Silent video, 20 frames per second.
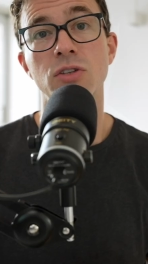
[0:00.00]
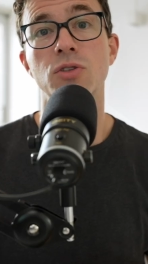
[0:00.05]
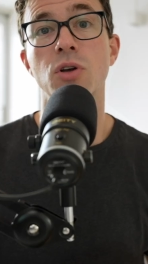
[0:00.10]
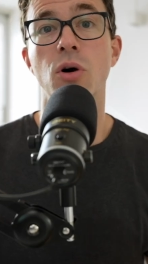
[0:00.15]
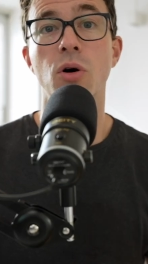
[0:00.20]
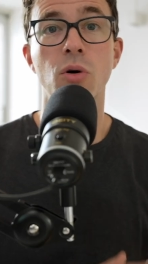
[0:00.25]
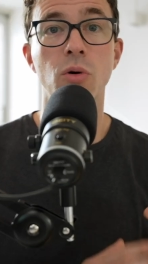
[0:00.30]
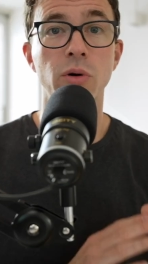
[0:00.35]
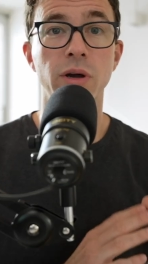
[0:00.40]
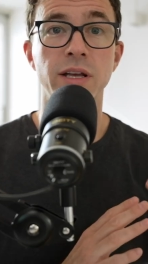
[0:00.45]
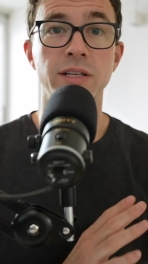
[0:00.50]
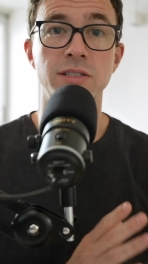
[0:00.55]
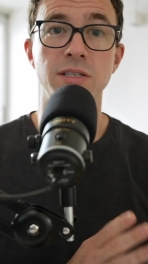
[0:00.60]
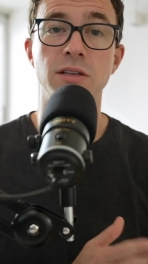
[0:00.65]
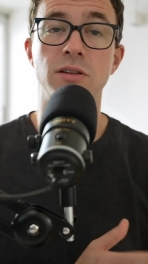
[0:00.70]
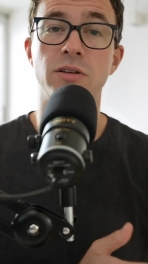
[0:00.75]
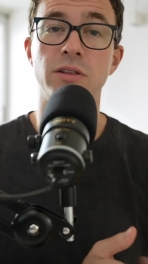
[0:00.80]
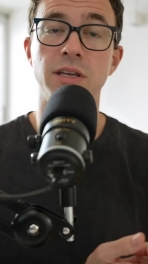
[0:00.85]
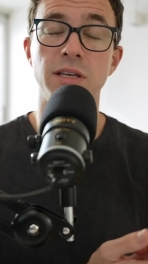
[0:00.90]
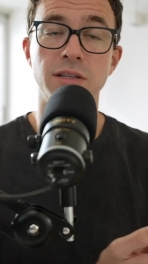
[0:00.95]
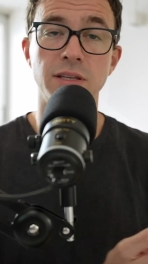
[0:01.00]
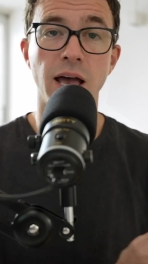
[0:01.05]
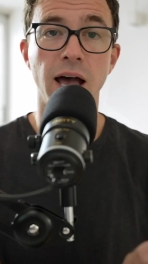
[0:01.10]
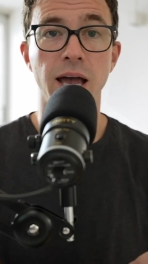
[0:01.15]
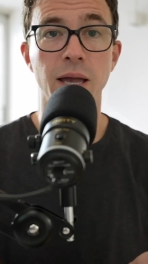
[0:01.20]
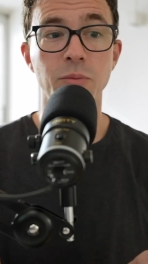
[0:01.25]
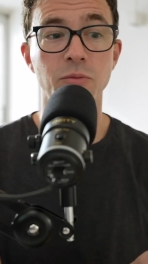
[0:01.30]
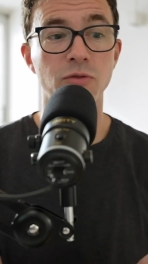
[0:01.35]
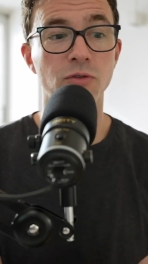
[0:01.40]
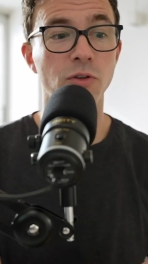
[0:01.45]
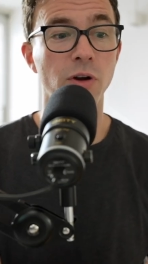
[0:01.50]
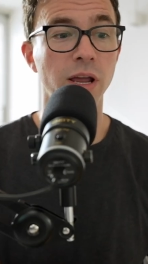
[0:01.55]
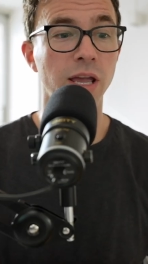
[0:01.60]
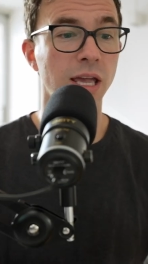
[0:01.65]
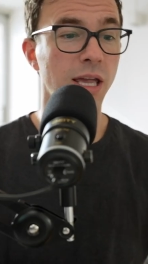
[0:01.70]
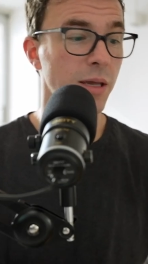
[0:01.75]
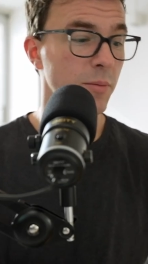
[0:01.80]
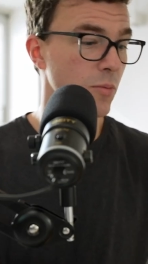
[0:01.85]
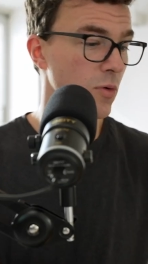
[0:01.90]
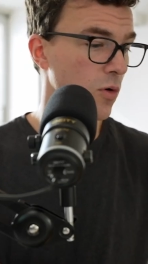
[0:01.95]
So, it's either the time
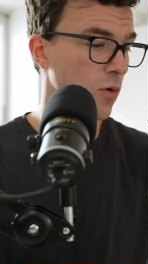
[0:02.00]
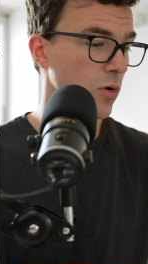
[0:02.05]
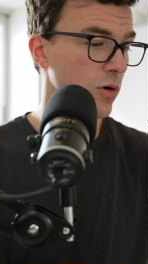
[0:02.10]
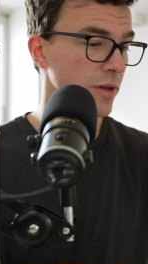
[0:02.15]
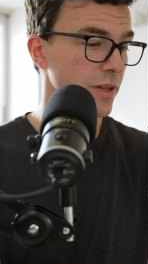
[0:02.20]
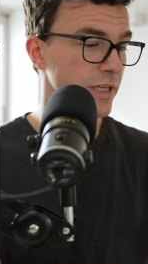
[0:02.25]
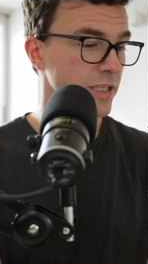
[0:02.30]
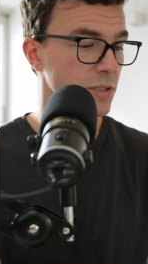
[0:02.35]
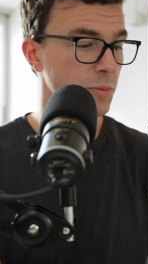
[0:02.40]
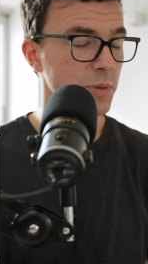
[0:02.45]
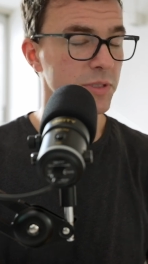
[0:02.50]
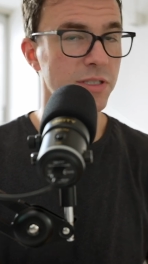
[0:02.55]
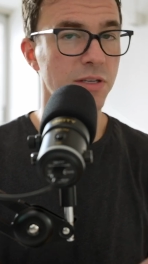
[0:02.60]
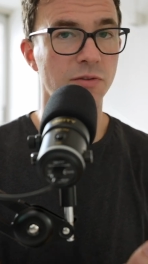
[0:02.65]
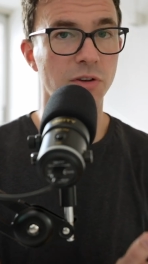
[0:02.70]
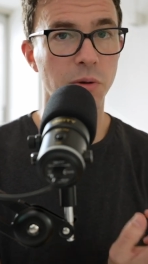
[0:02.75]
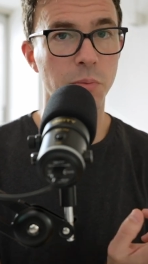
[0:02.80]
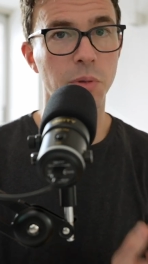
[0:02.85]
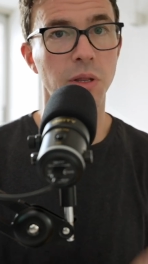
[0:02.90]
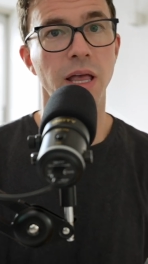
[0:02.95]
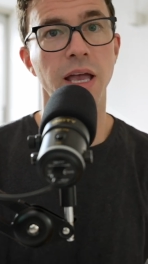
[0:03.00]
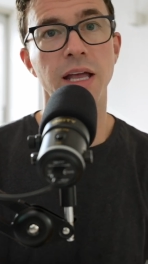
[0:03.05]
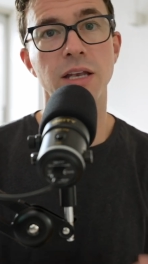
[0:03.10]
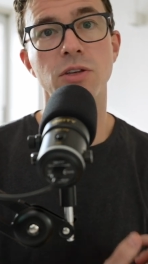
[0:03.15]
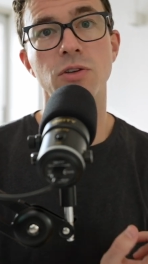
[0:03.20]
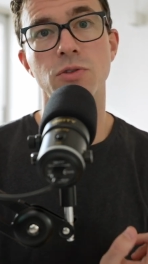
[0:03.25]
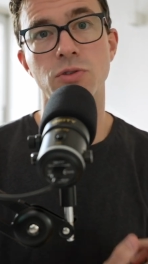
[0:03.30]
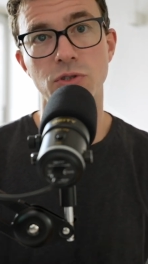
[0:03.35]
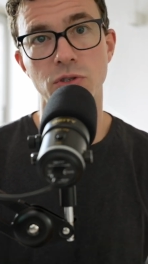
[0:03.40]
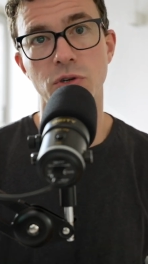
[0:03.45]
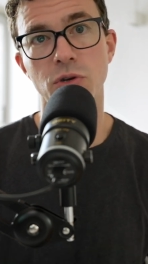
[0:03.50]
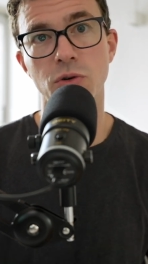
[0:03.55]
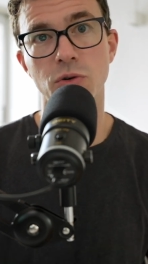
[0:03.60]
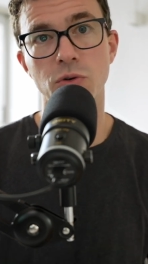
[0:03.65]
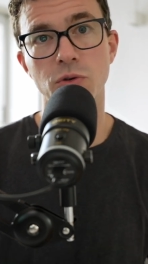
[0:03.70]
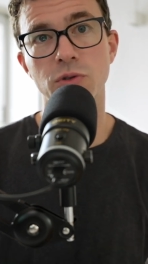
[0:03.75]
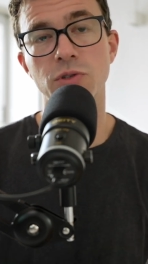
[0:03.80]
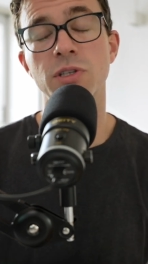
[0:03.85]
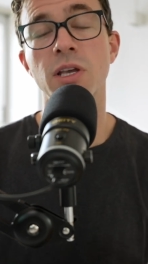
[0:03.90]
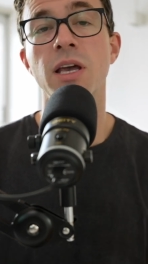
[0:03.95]
frame or the specific plan you
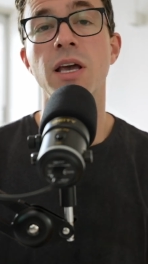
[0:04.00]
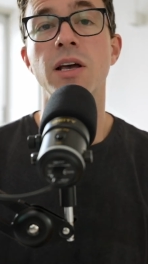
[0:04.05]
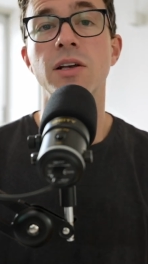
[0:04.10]
choose.